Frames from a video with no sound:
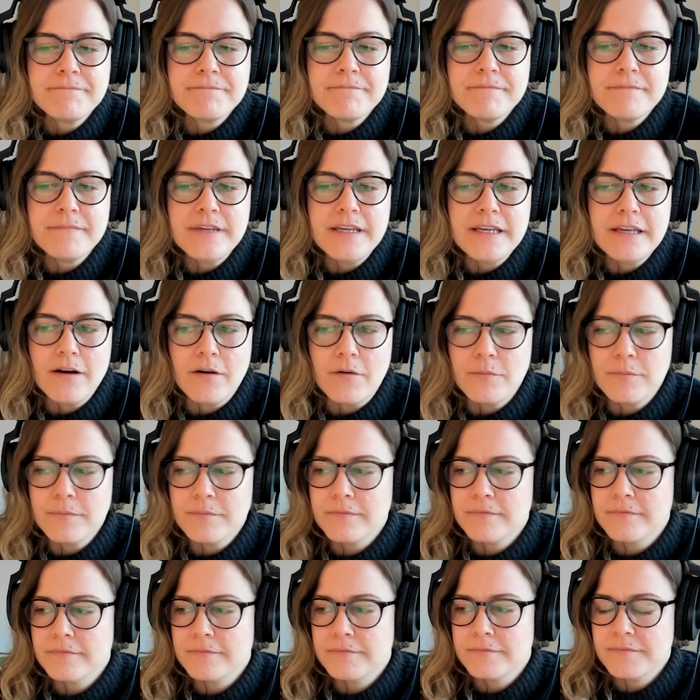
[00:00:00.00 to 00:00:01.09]

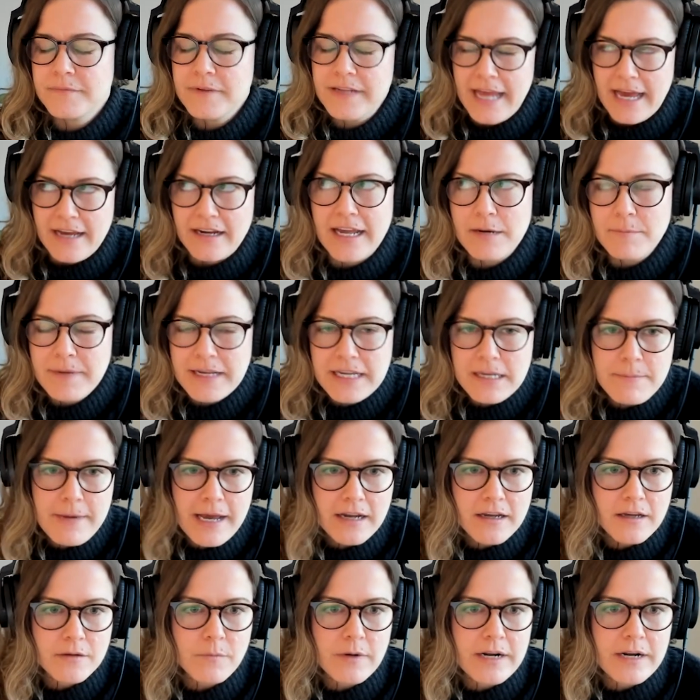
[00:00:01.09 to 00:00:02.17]
kind of
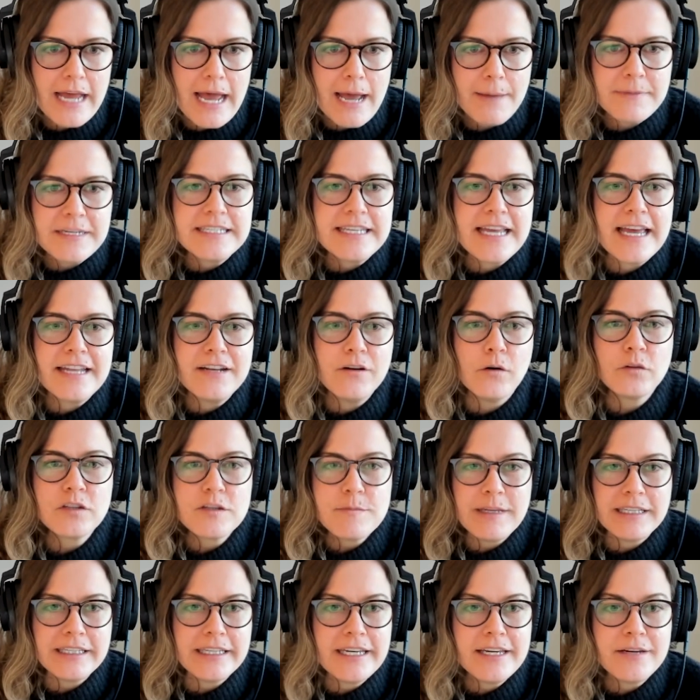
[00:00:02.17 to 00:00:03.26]
piggyback on what Abby said,
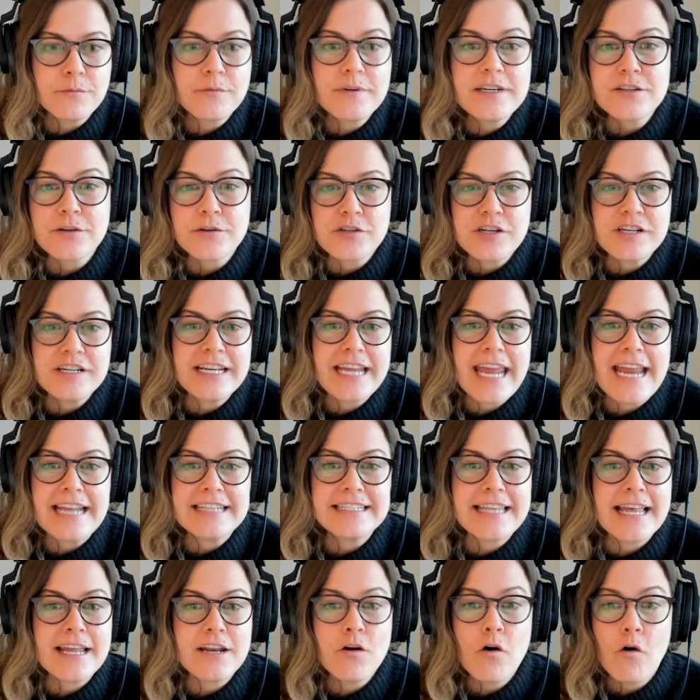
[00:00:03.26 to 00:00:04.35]
ultimately research indicates
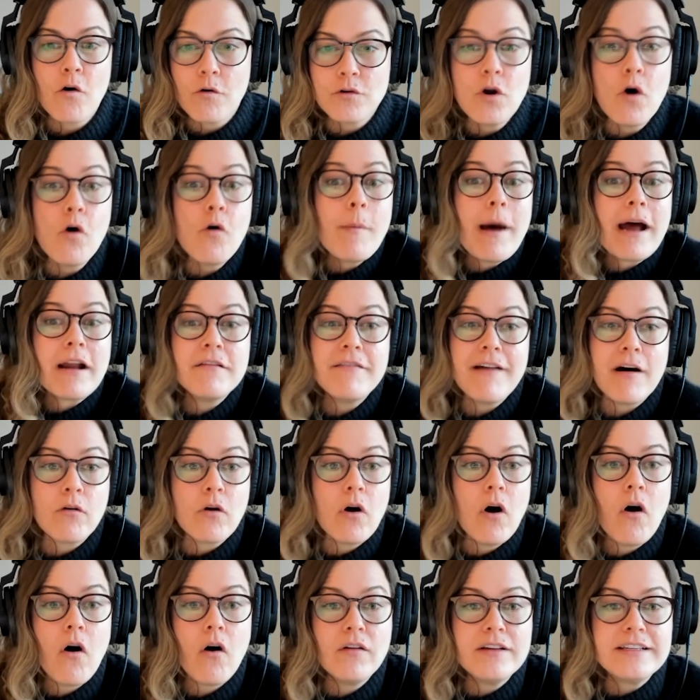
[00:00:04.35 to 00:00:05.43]
that no amount of
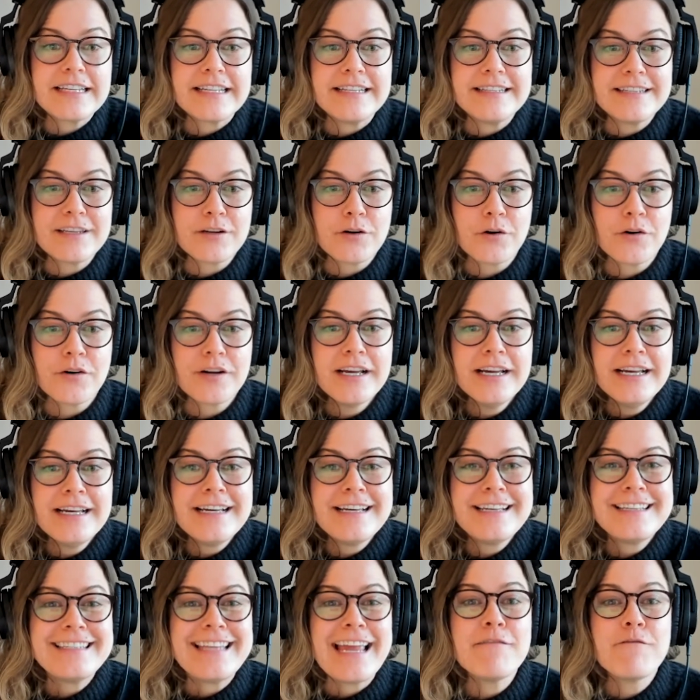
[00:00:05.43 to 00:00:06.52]
alcohol is considered
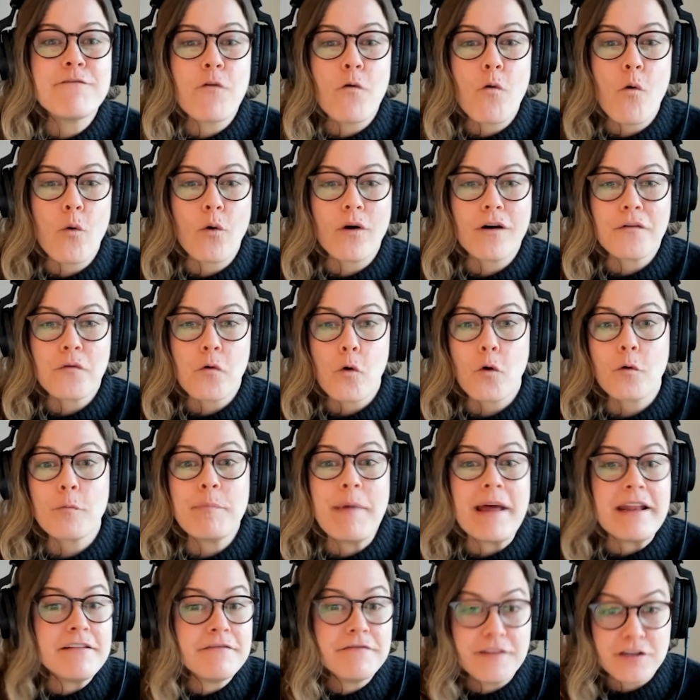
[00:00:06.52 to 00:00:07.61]
safe or
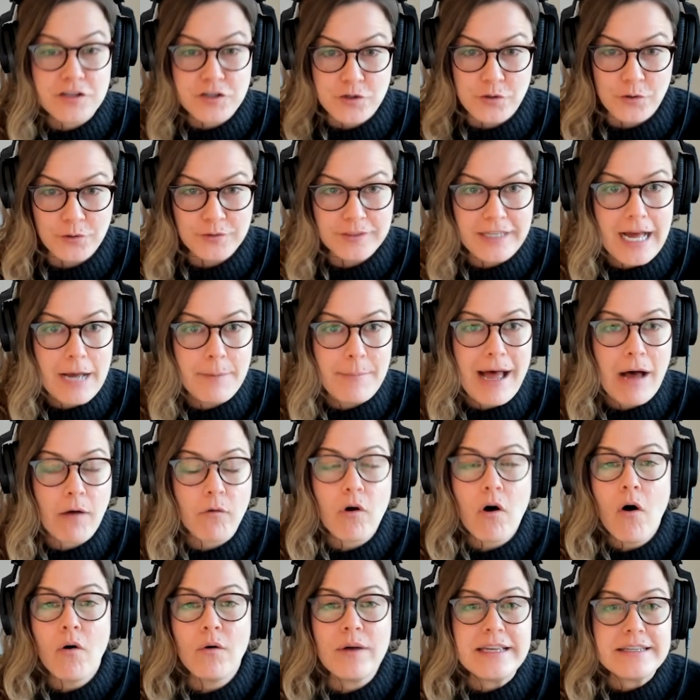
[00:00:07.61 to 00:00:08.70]
beneficial.
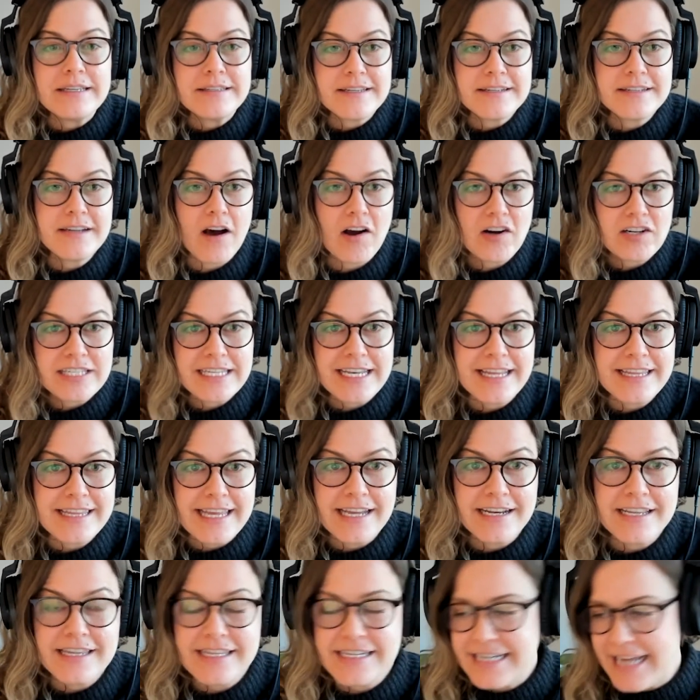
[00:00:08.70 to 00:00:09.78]
Alcohol is a toxin at the
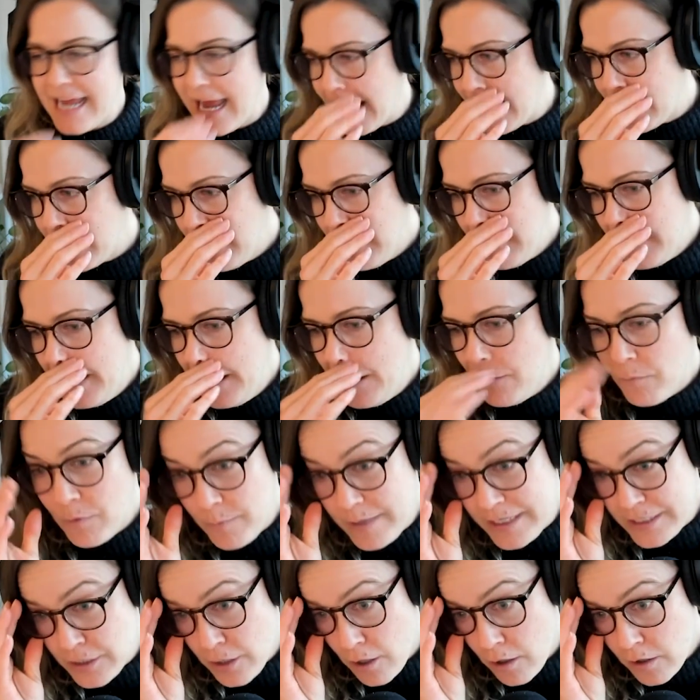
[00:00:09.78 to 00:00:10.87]
end of the day. When
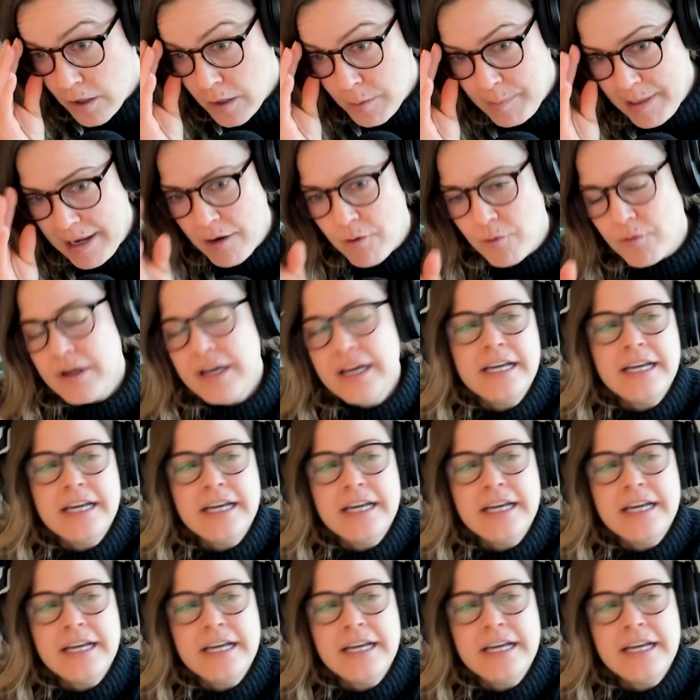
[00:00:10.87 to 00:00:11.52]
we talk about,